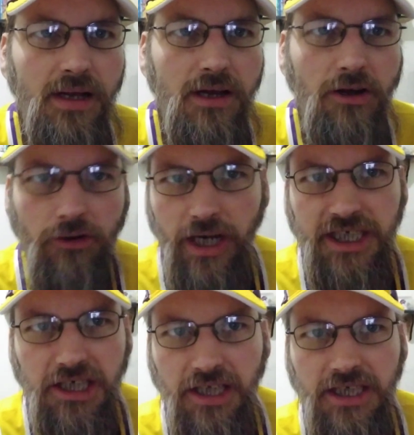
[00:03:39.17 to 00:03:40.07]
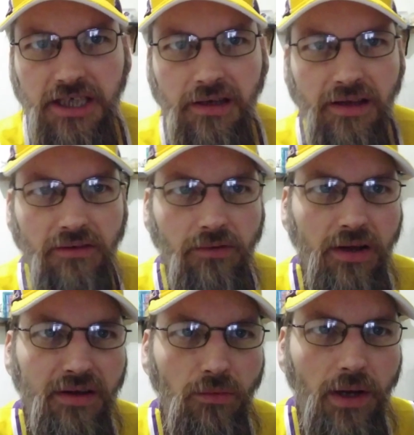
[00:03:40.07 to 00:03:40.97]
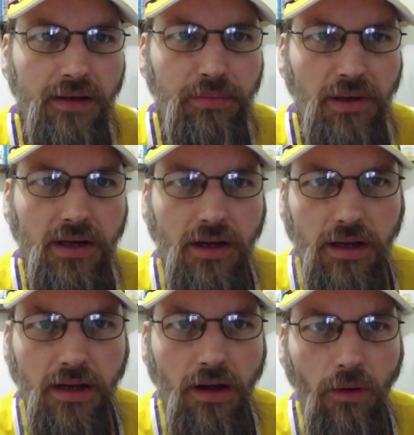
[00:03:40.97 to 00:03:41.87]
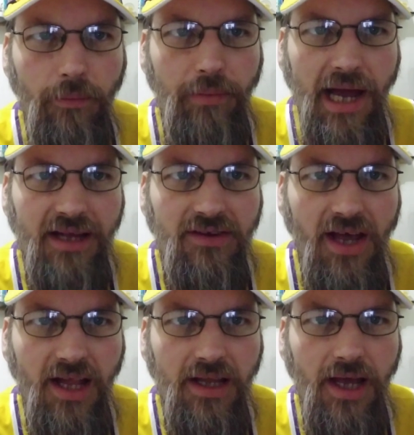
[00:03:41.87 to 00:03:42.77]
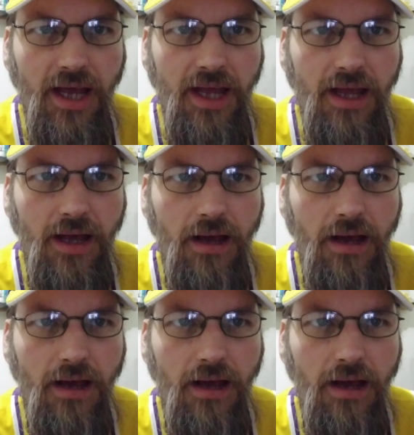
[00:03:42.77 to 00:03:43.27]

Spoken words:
congratulations to Russell Westbrook going back to LA,